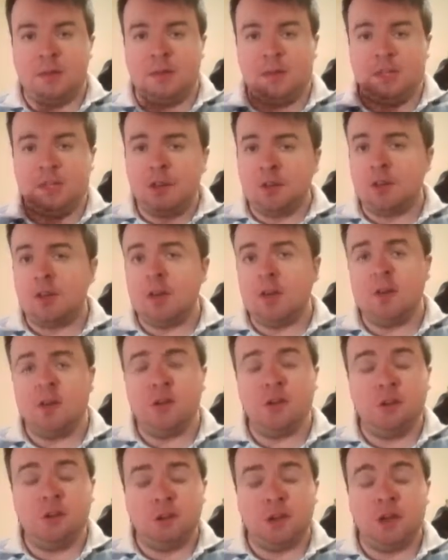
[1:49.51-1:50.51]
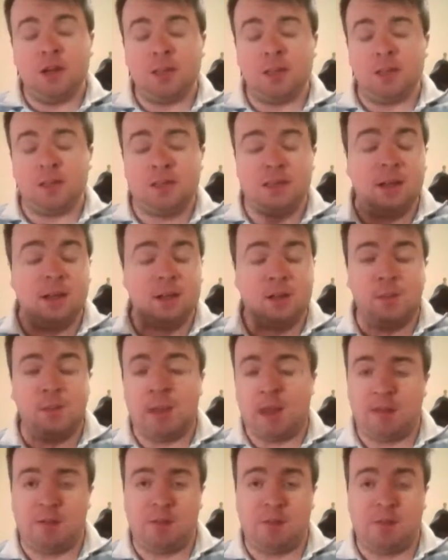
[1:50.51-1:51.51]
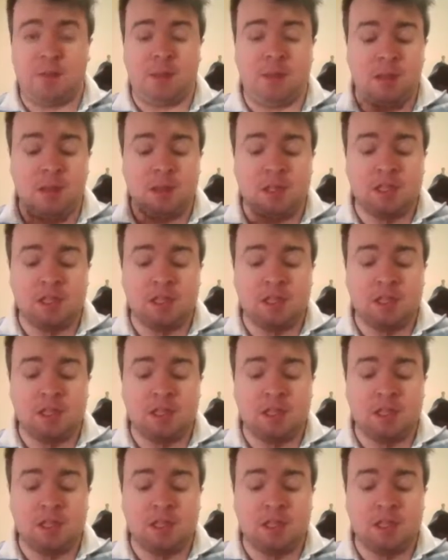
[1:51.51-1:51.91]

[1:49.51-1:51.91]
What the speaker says: curiosity got the better of me,